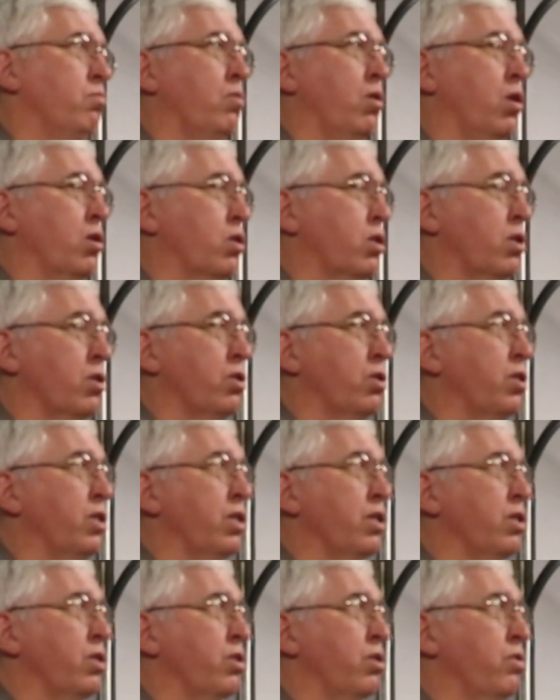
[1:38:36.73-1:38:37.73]
a good
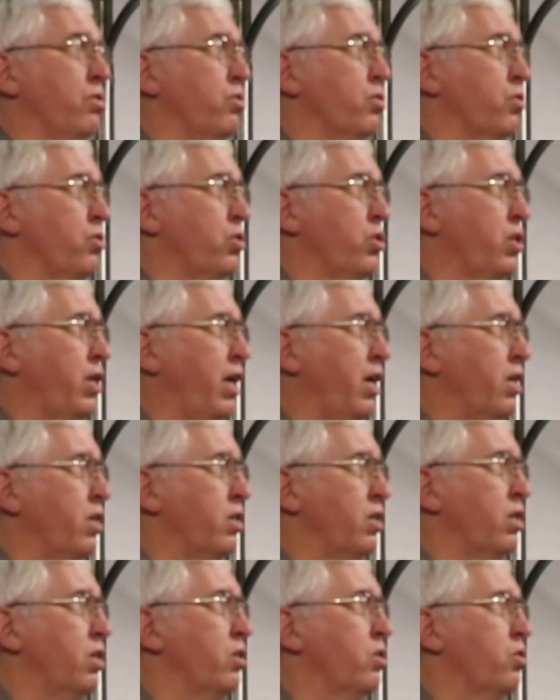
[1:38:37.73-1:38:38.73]
deal of those are
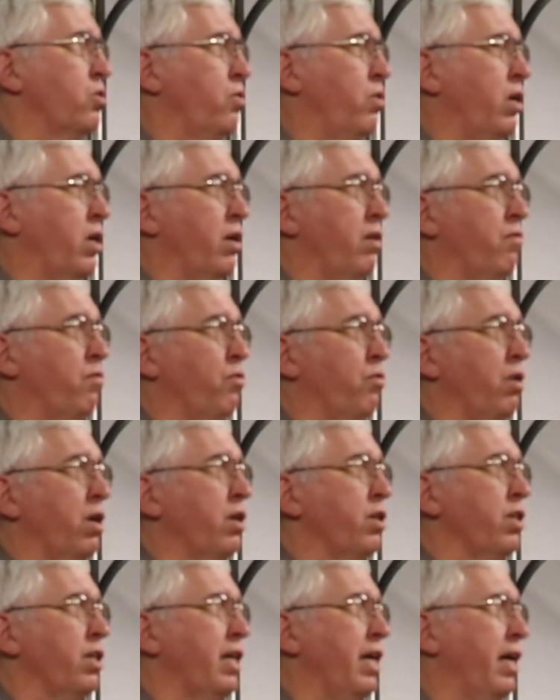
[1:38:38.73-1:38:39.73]
scanned in, so I
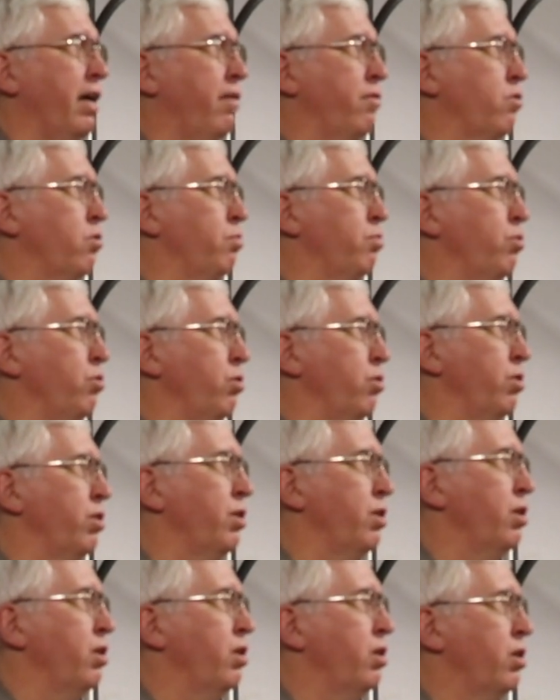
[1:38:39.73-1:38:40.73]
rarely have to pull
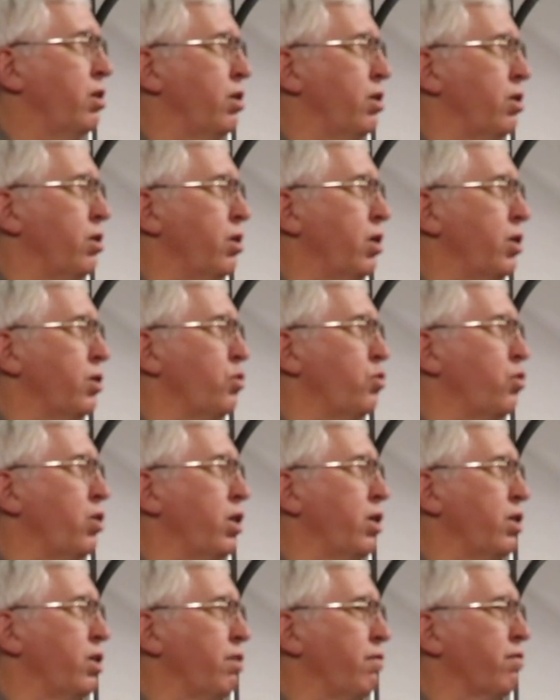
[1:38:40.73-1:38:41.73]
a
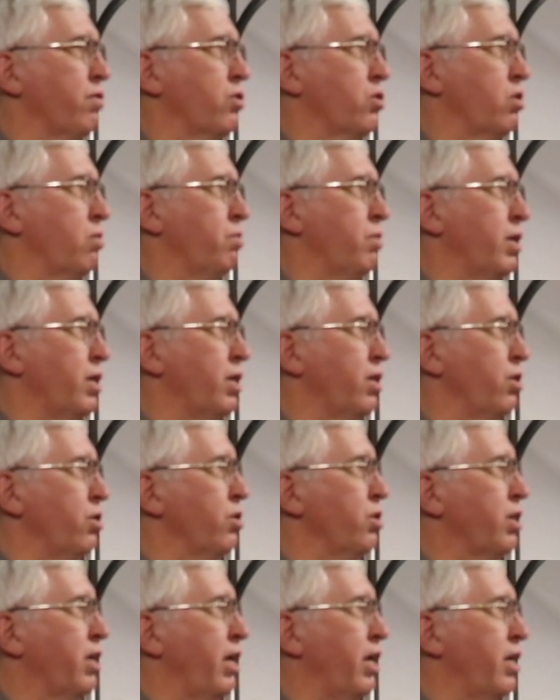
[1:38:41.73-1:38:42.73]
drawing for somebody to
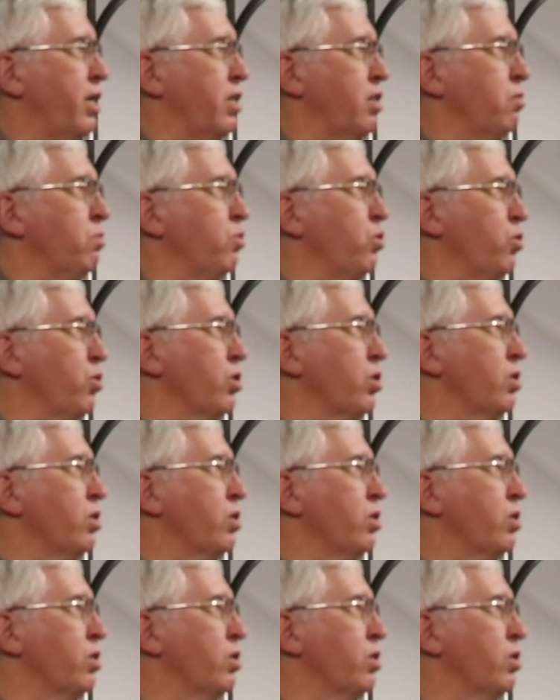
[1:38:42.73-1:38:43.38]
look at anymore.